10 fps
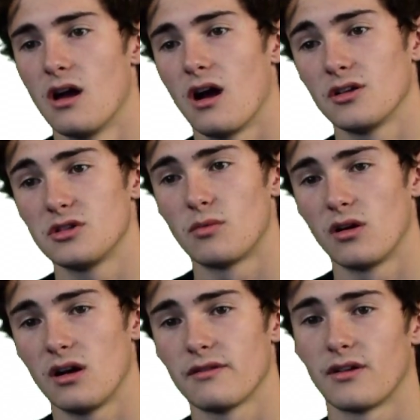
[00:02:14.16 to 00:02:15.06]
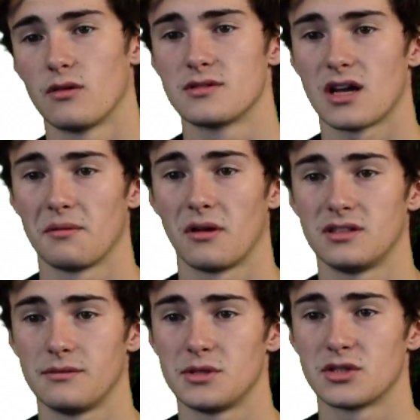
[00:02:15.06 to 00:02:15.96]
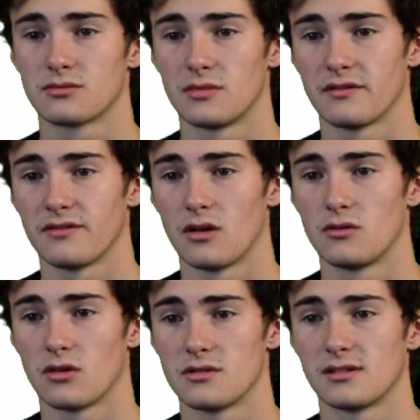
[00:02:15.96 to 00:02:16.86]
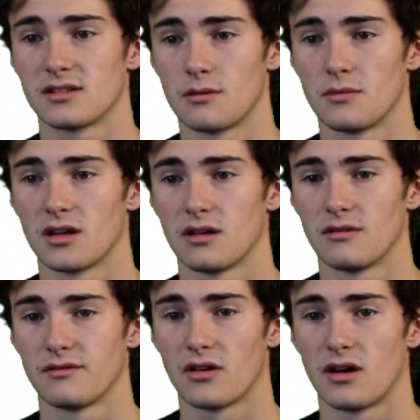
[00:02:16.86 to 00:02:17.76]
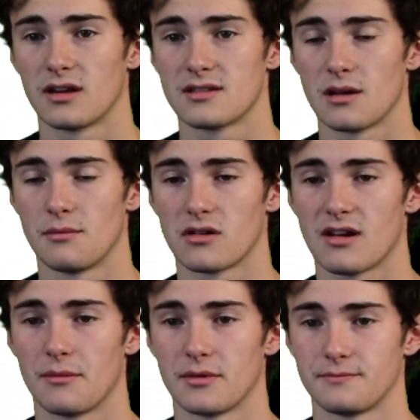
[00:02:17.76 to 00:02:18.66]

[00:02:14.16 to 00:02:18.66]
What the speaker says: I use my iPhone to upload images from my phone onto the Tumblr via the Tumblr app.